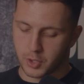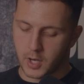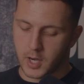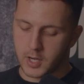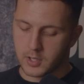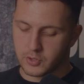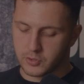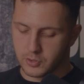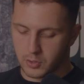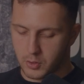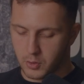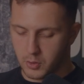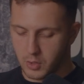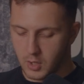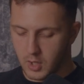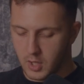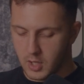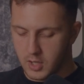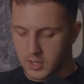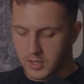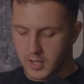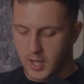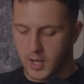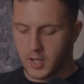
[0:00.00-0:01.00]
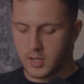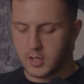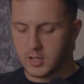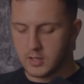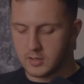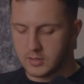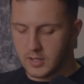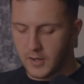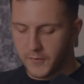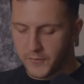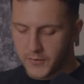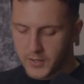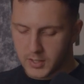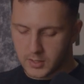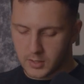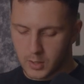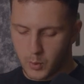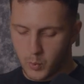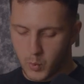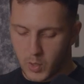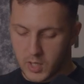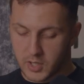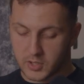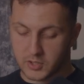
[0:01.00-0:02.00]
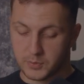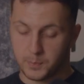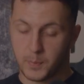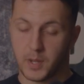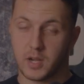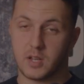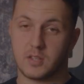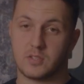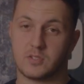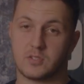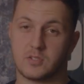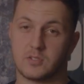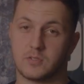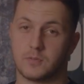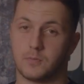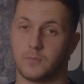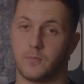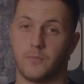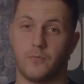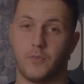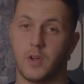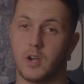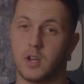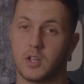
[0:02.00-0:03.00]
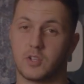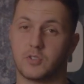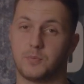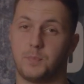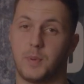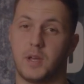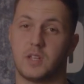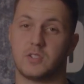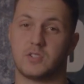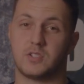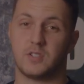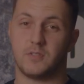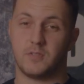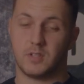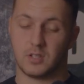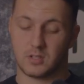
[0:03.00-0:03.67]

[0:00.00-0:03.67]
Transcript: try. So yeah, it definitely works, but it's very expensive.